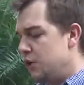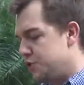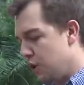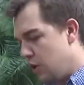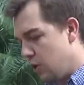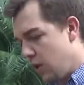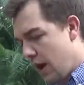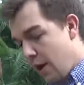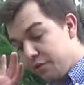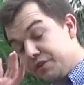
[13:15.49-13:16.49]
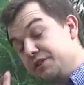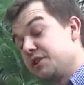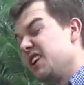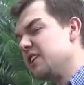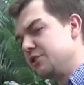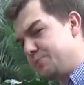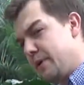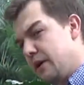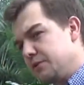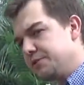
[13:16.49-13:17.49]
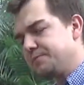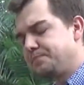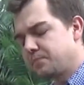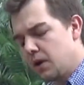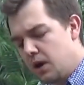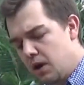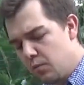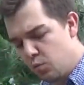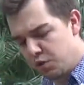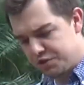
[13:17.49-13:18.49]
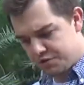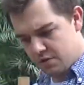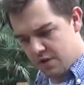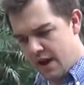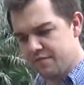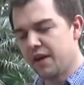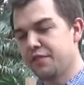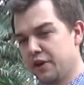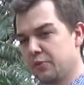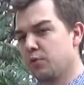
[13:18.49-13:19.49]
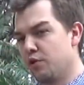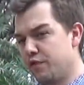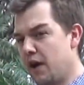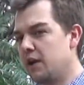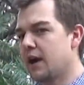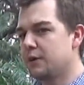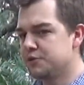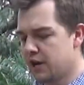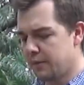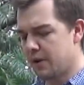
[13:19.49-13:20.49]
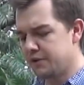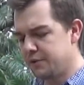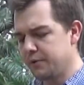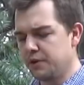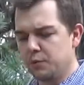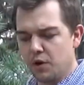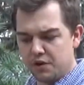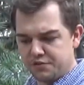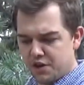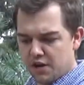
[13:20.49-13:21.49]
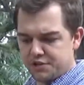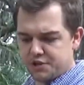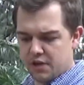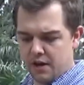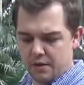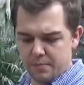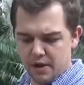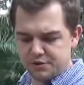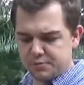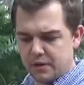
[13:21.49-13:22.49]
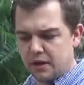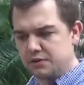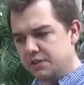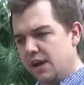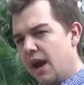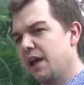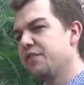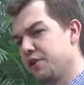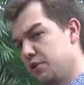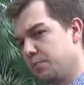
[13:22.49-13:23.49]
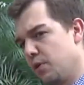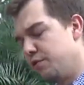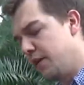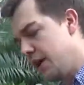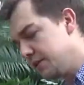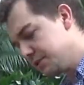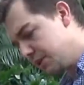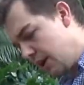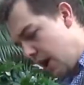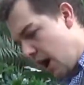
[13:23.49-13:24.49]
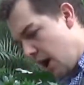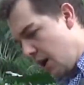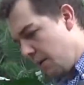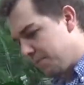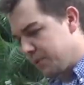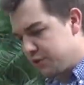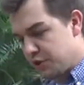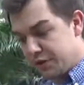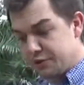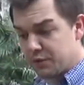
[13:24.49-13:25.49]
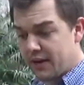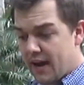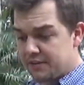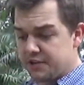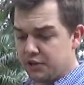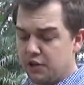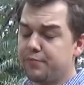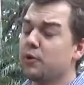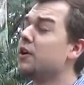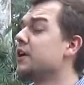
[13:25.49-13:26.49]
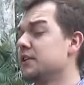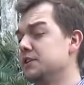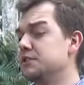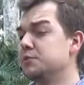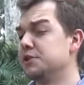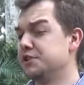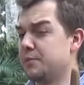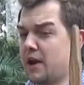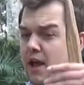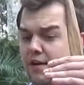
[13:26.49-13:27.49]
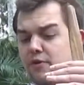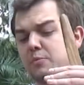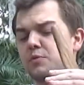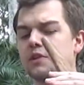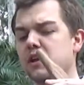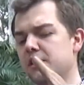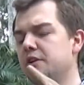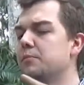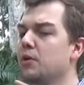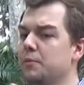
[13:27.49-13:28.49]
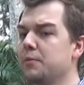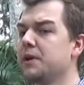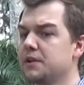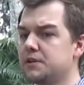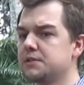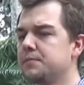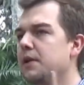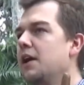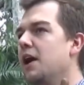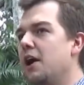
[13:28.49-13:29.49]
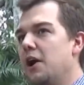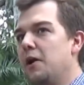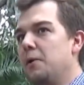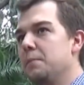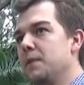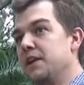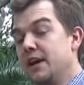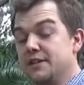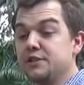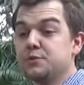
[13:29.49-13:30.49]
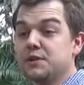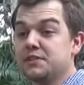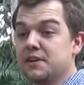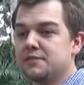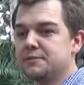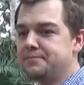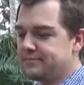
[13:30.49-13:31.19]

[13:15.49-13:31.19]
So, however, these are English bells uh, which have that thicker profile like I was talking about typically, whereas Dutch and Belgian bells had thinner profiles. Um, so these were cast in Loughborough, England, which is about halfway between London and Birmingham, England, um, in 1927.